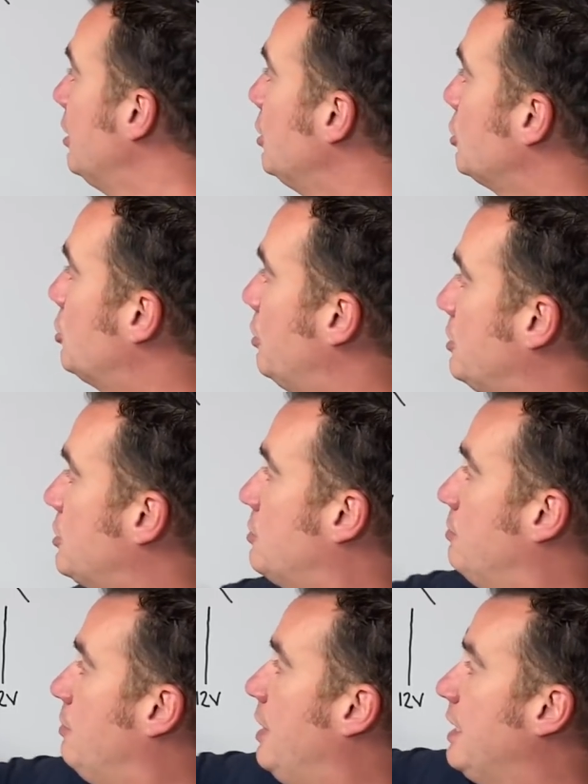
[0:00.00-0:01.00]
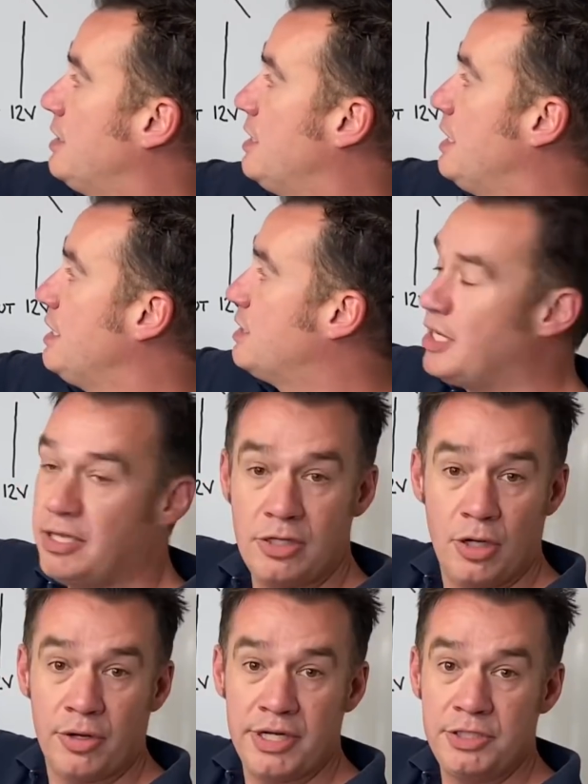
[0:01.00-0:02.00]
So it's nice and easy. The
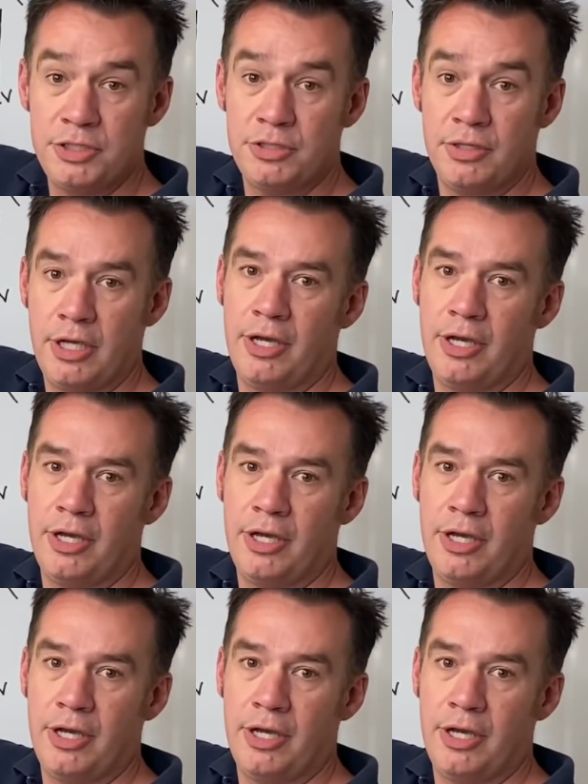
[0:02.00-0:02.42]
orange,